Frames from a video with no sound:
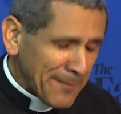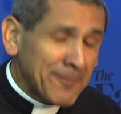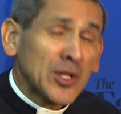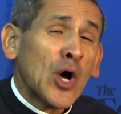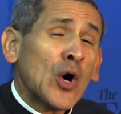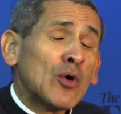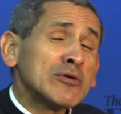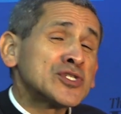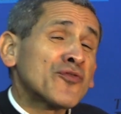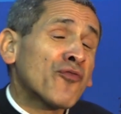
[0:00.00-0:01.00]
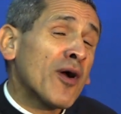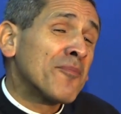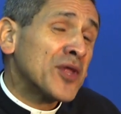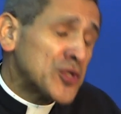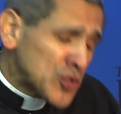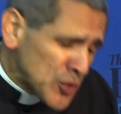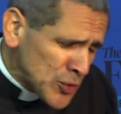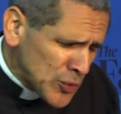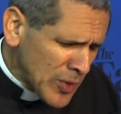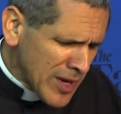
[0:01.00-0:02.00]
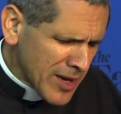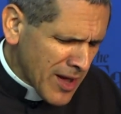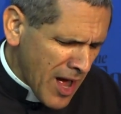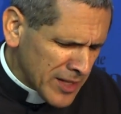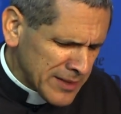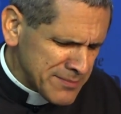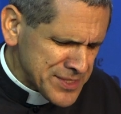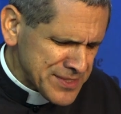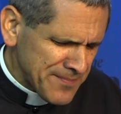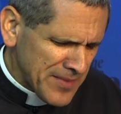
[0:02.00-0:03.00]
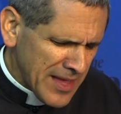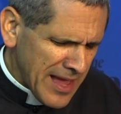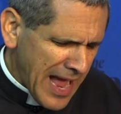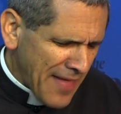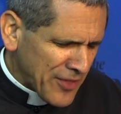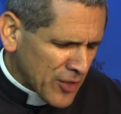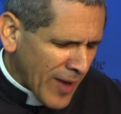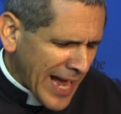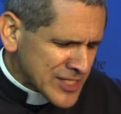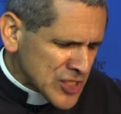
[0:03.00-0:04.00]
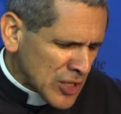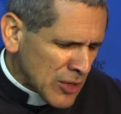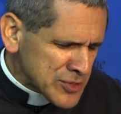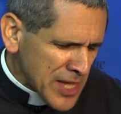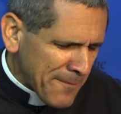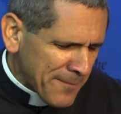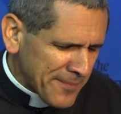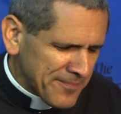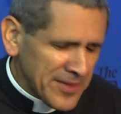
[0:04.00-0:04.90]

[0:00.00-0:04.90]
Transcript: blows from the two columns and the cracks close up